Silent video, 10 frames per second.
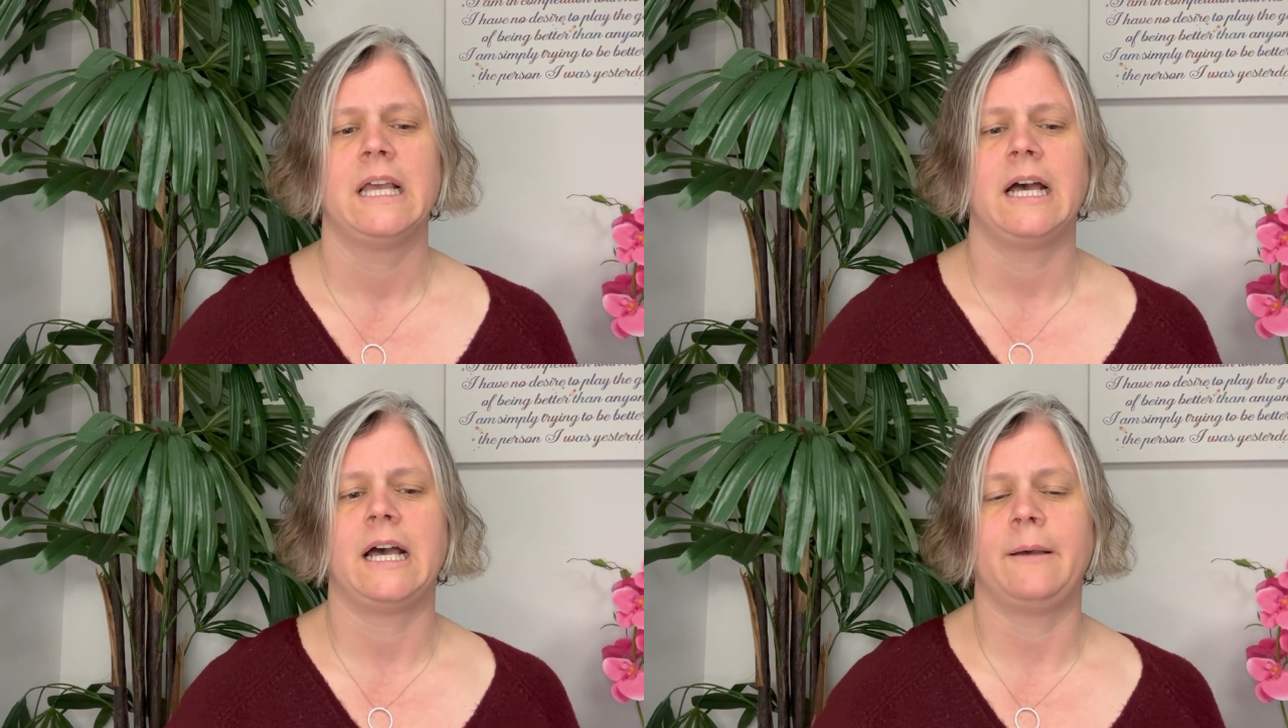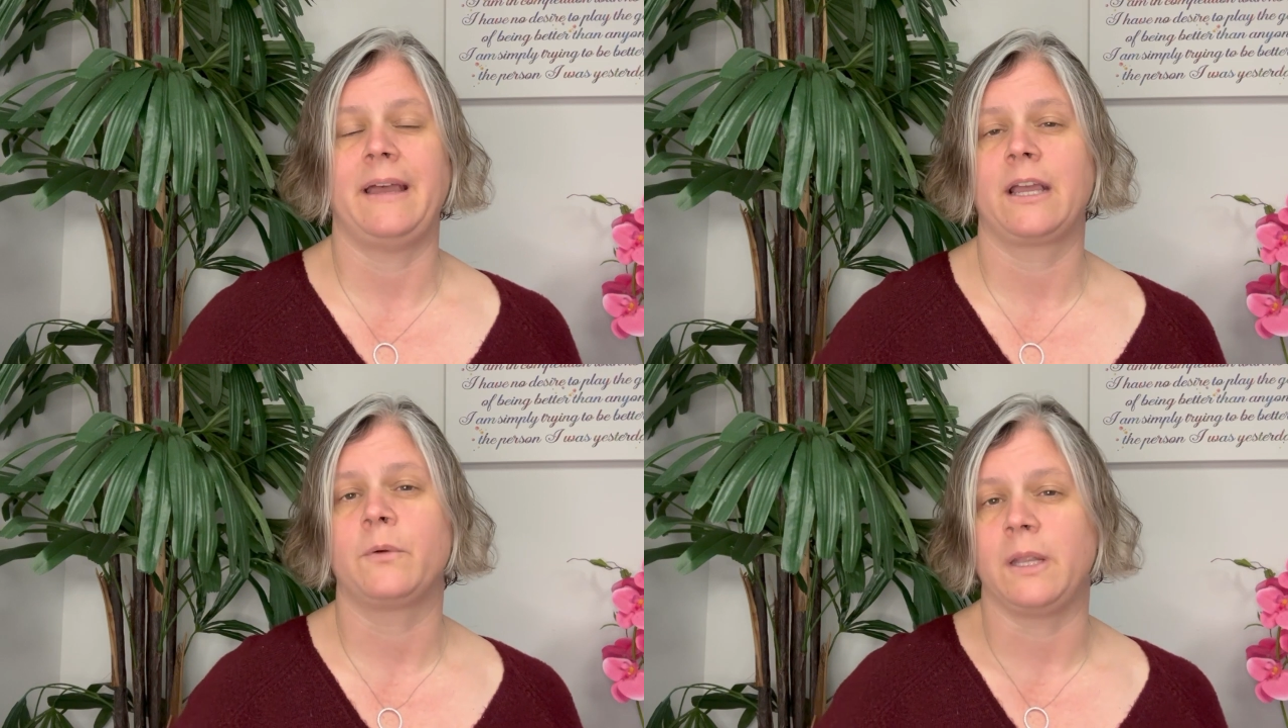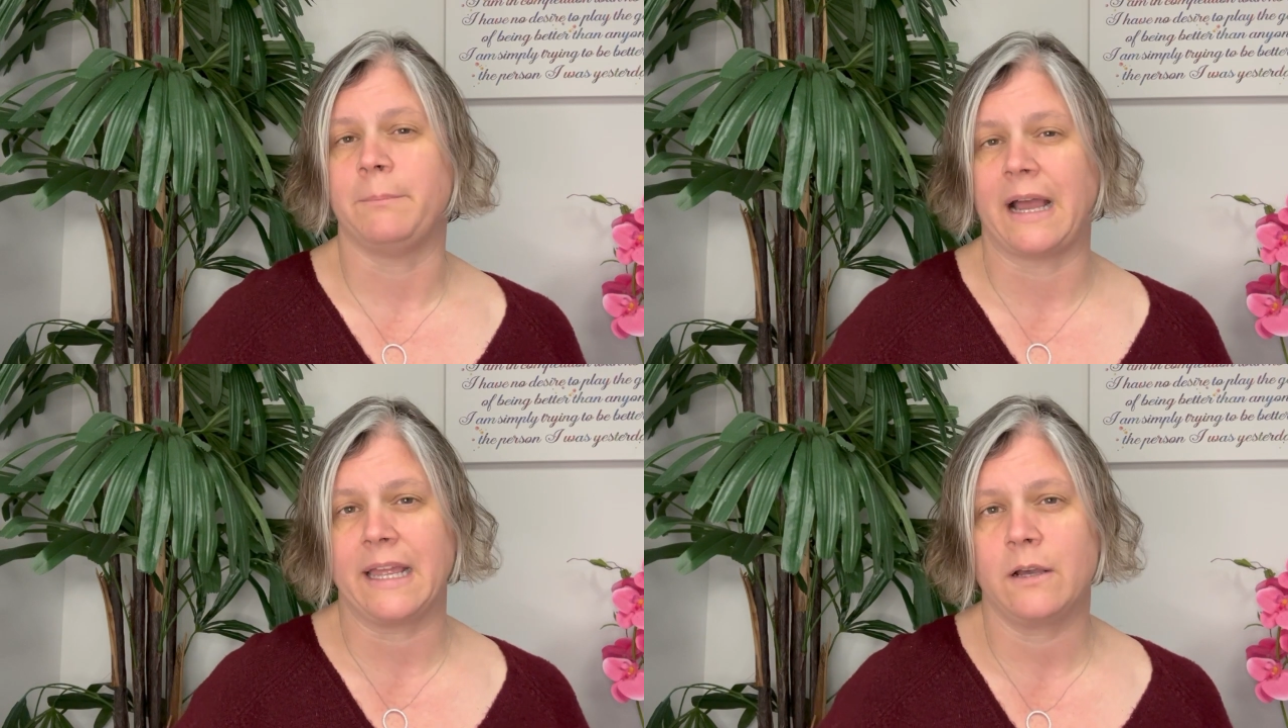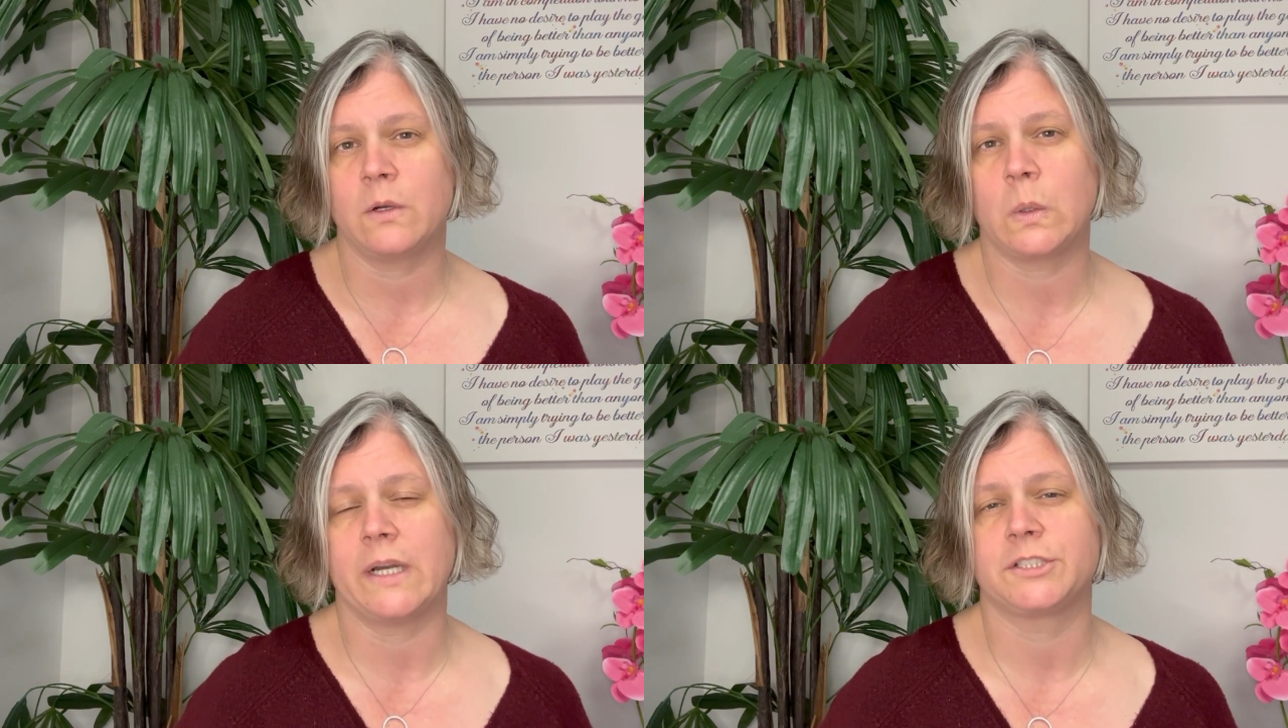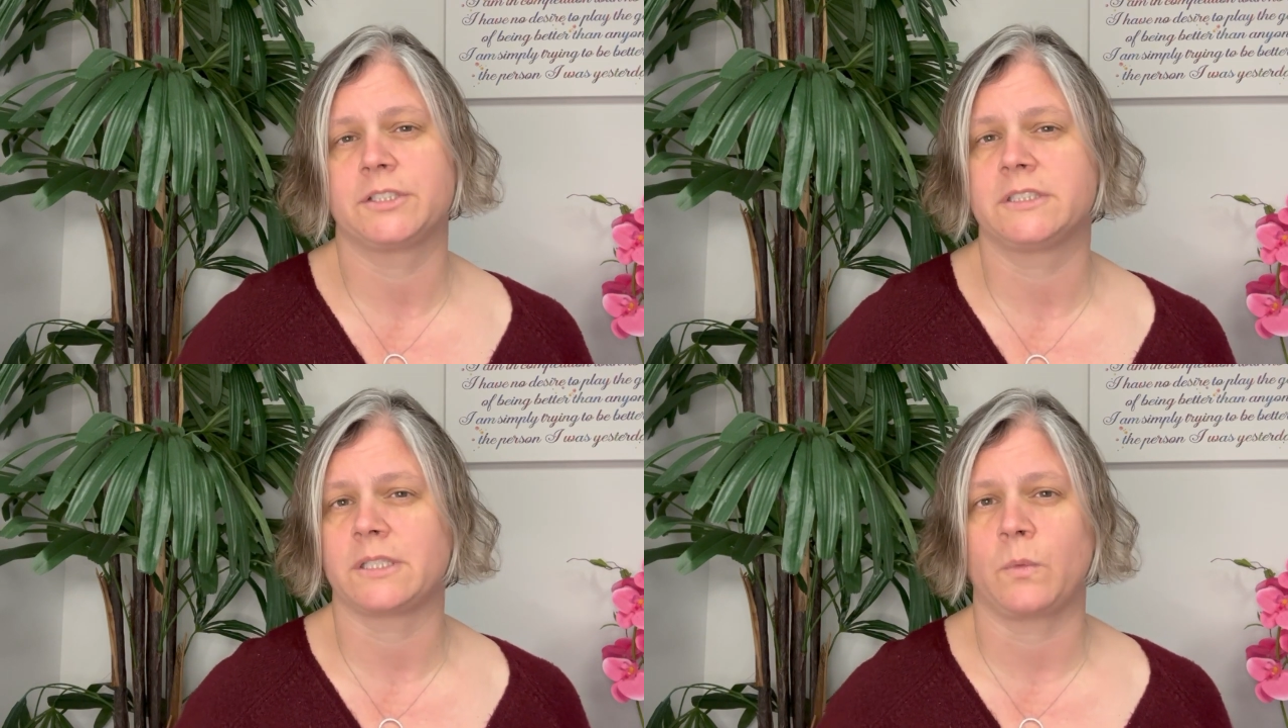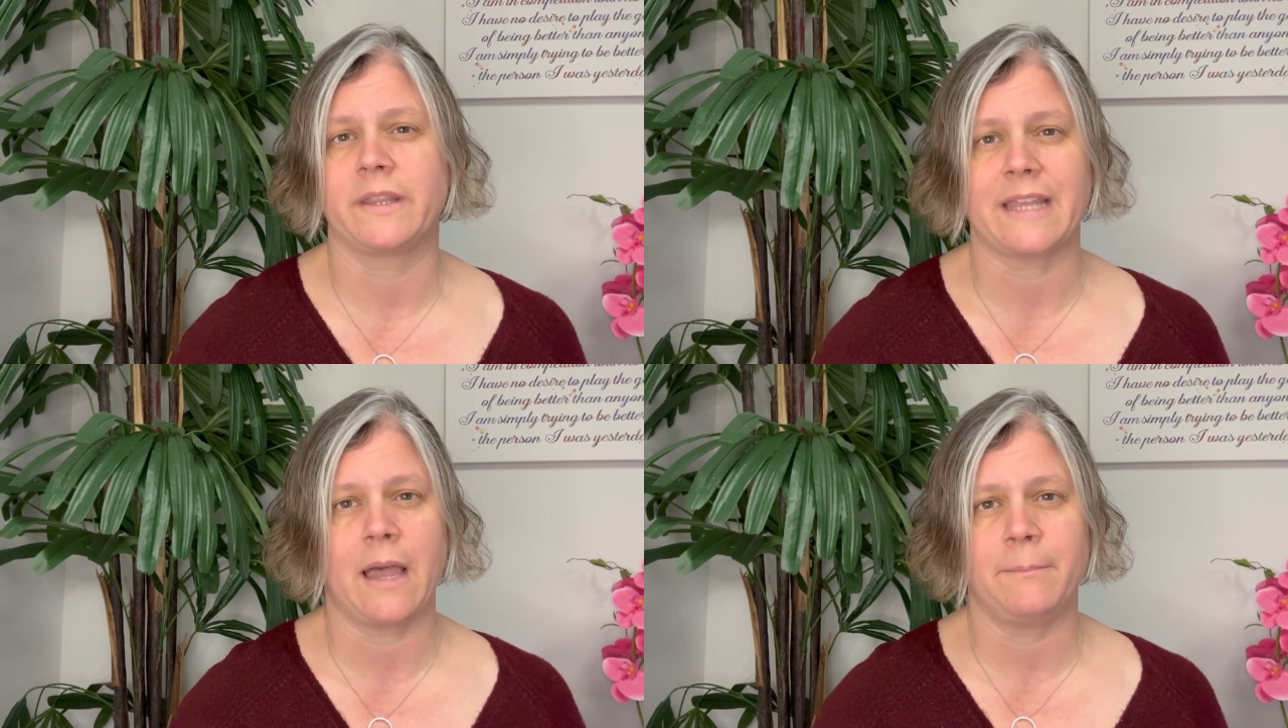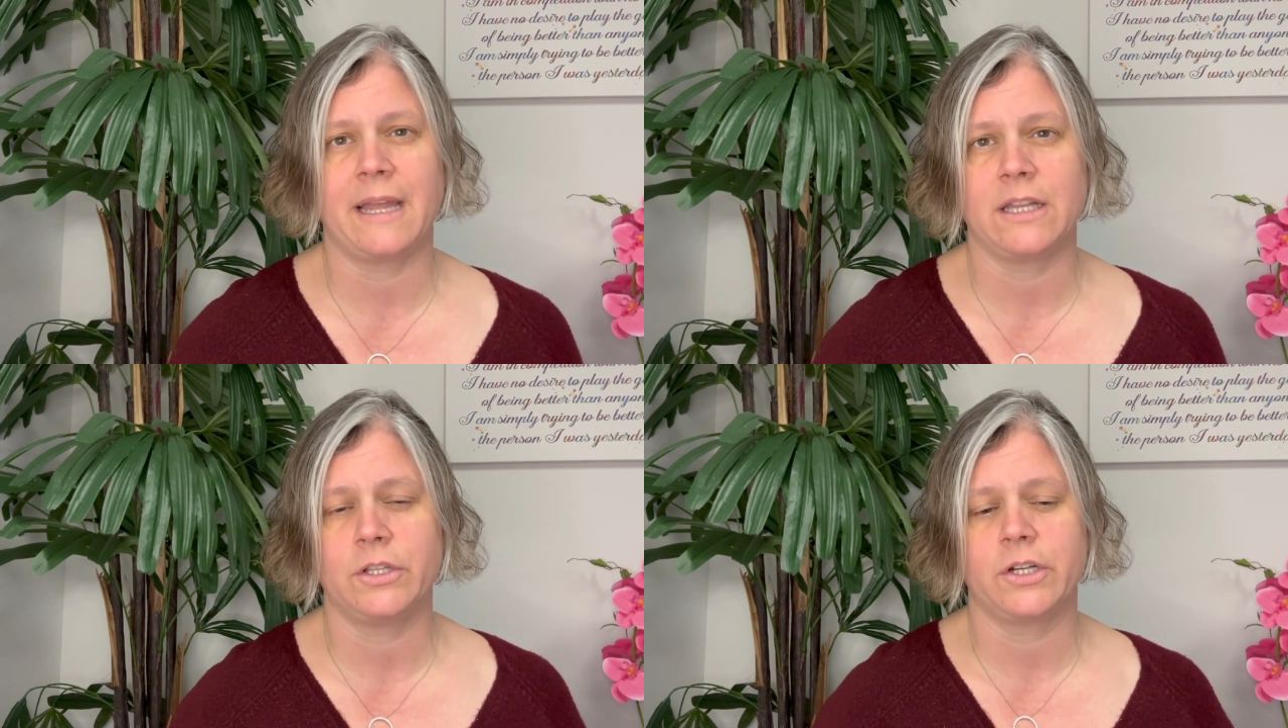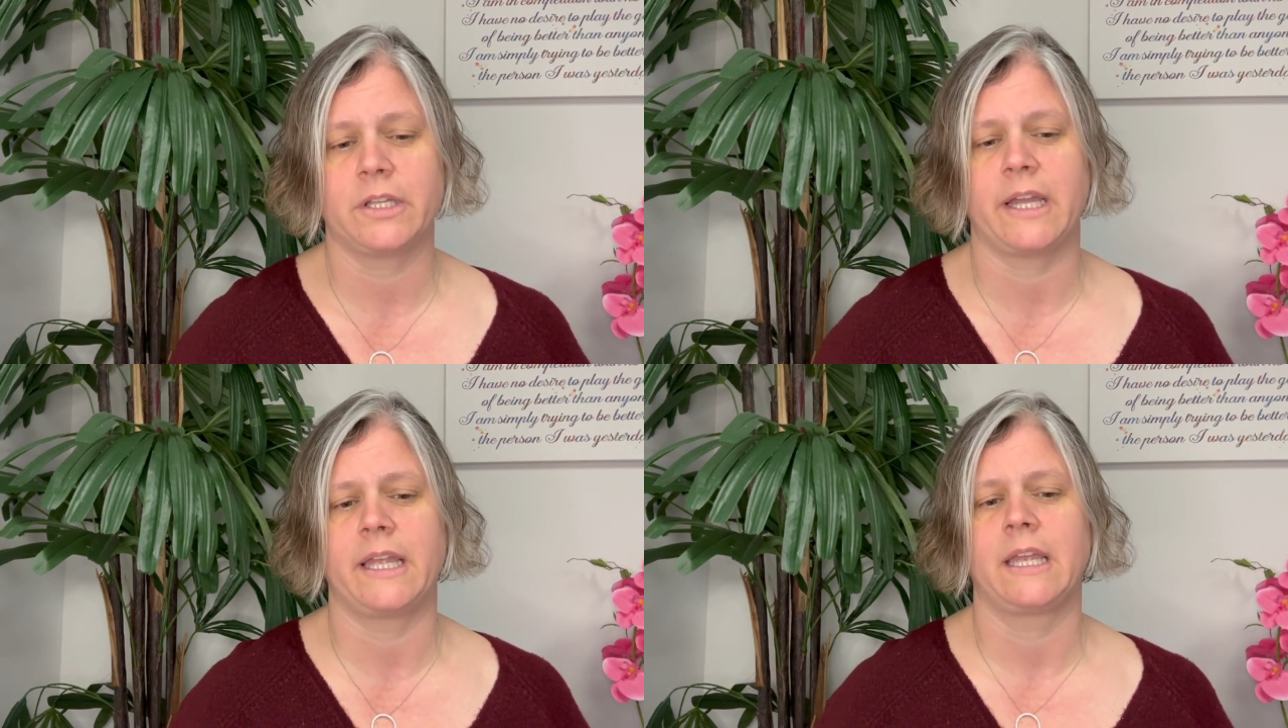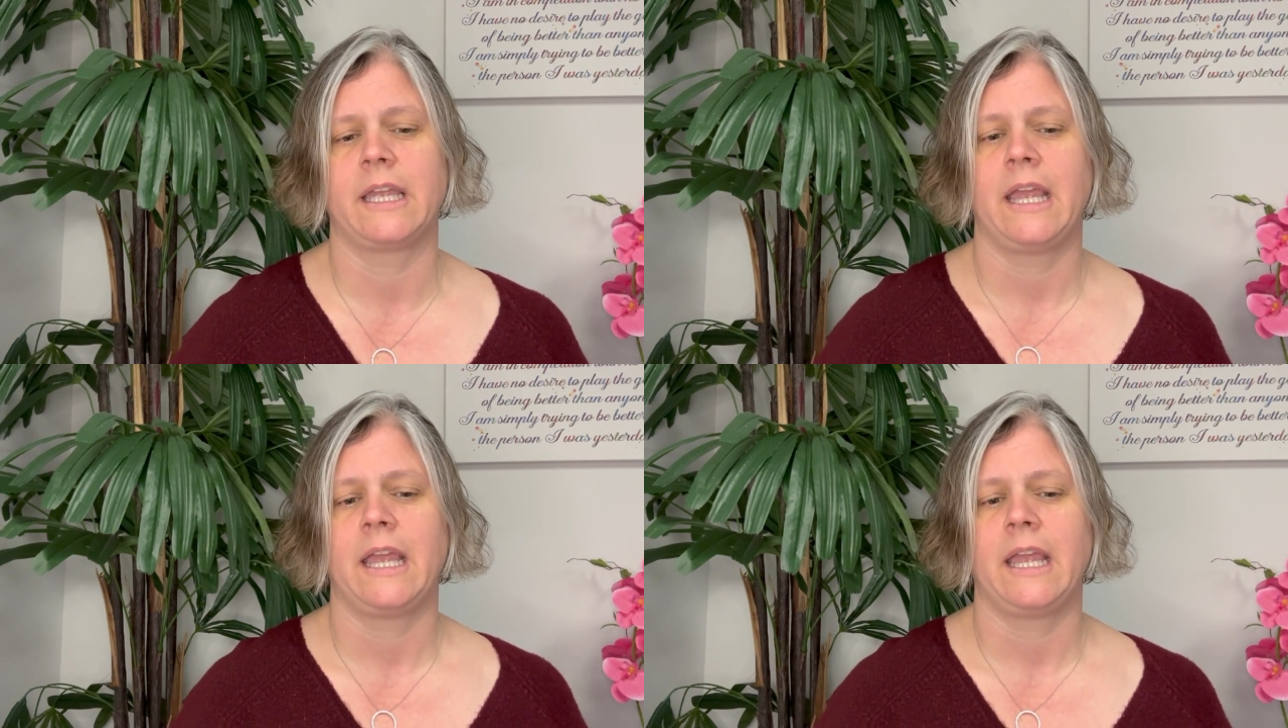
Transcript: uh, equity buyout questions and what that might look like,